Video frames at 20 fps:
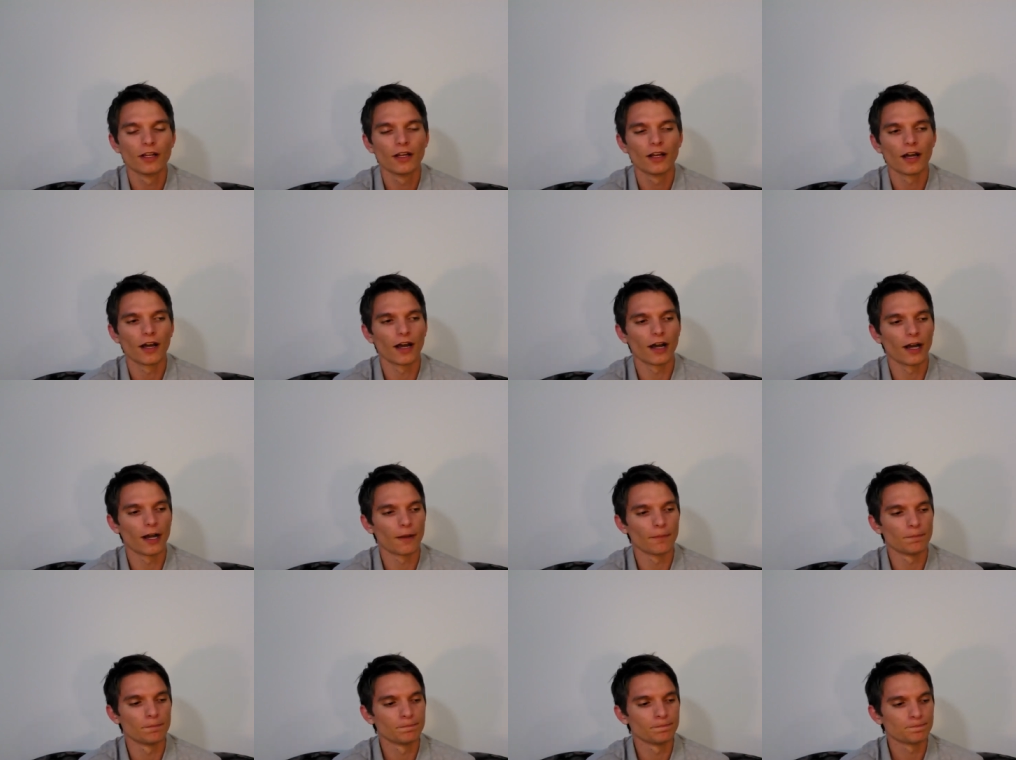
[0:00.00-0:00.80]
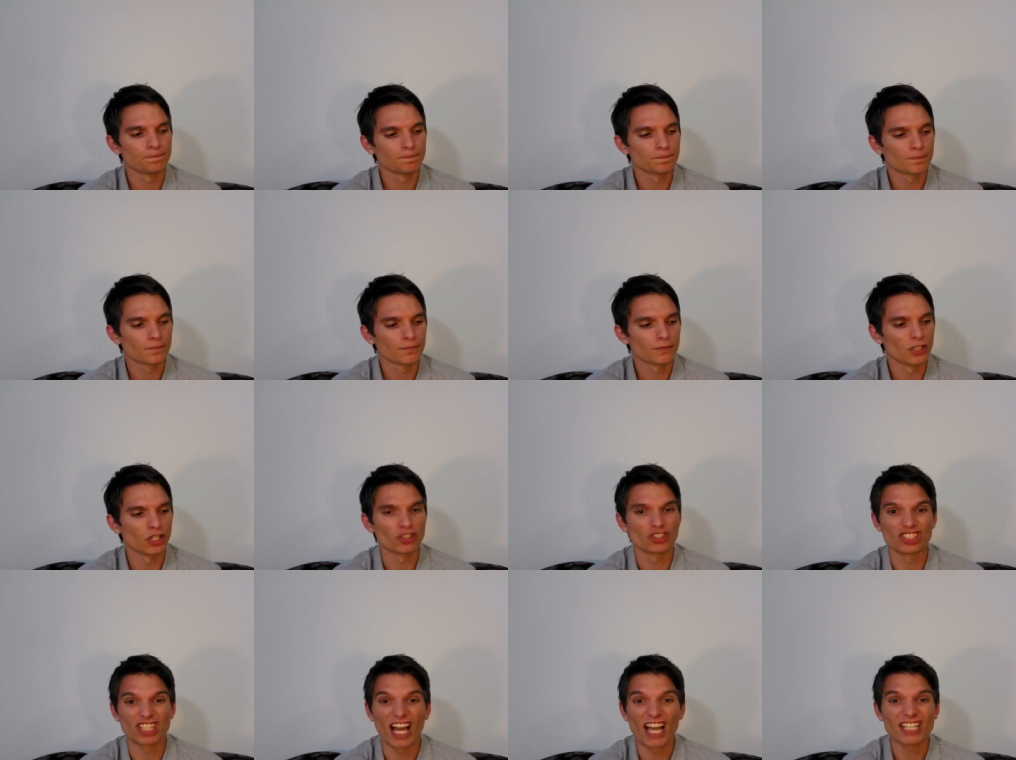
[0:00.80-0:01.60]
Um, You know,
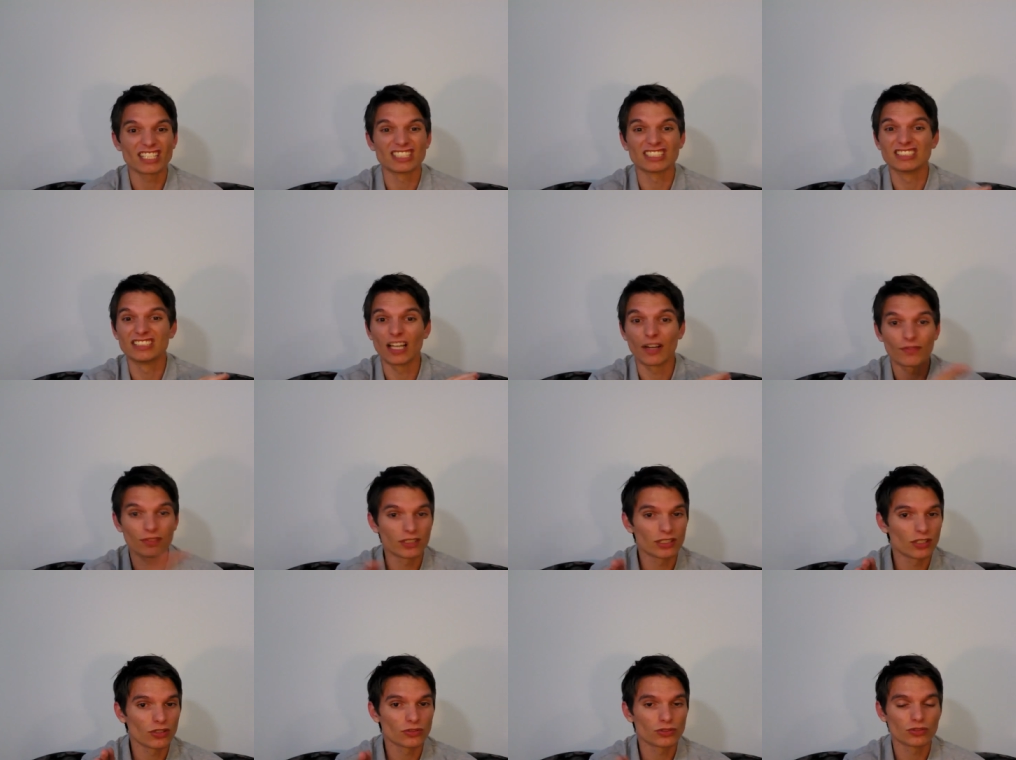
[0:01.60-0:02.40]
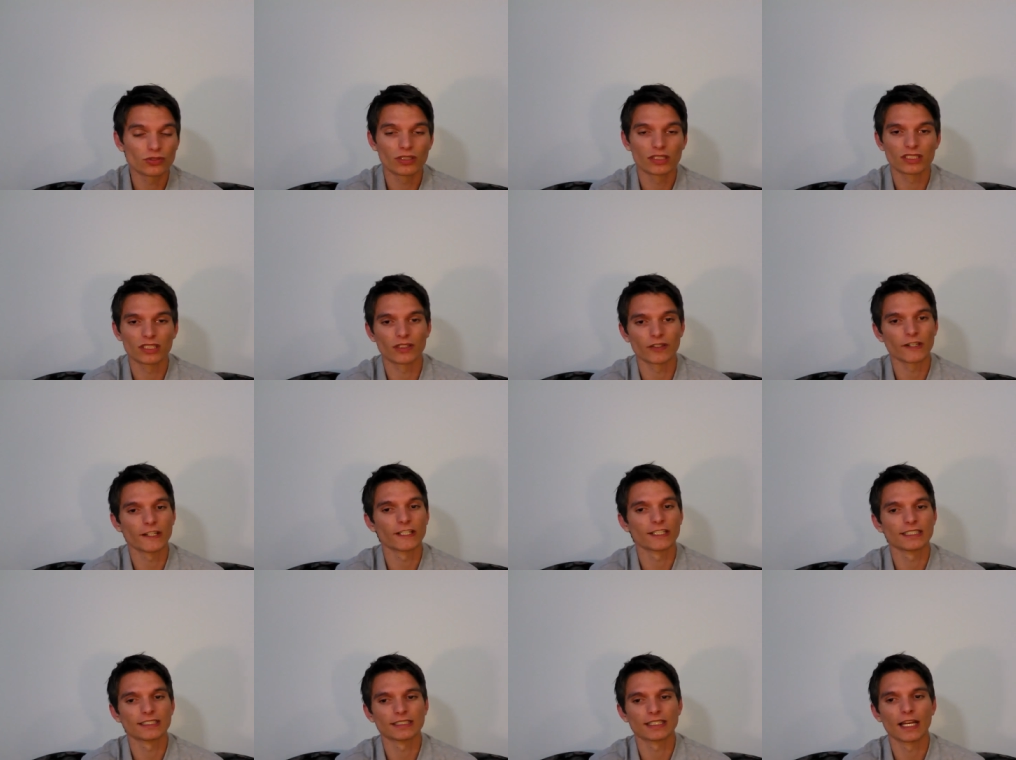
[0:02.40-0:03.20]
scientists definitely don't do it, as I
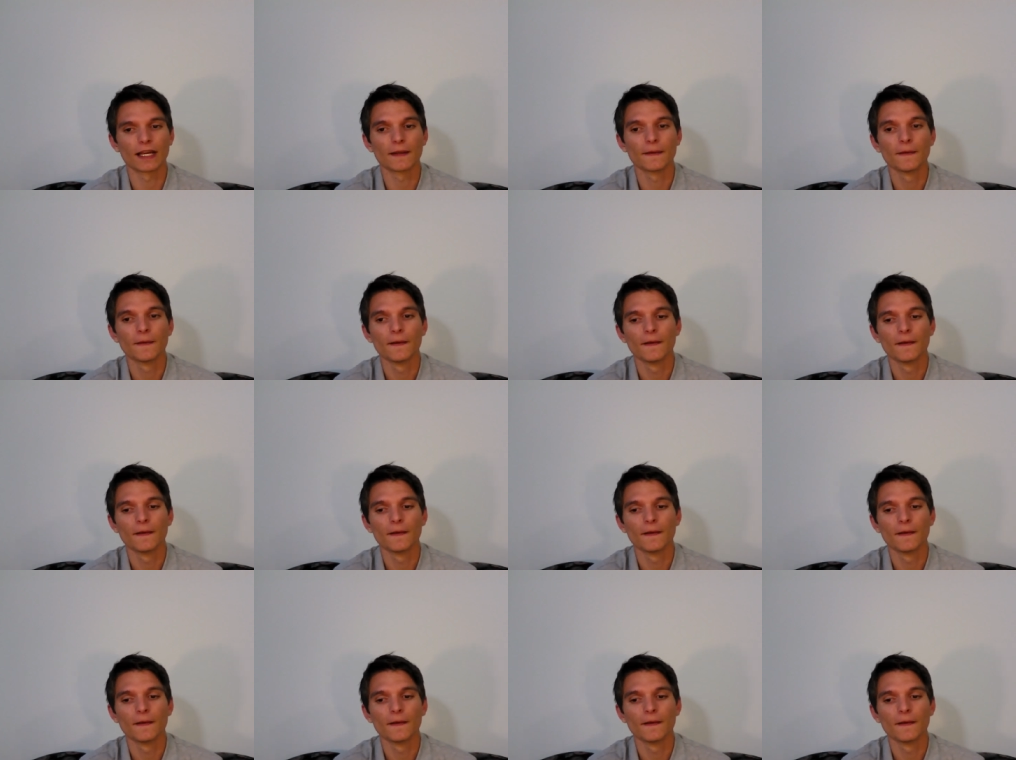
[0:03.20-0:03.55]
already said.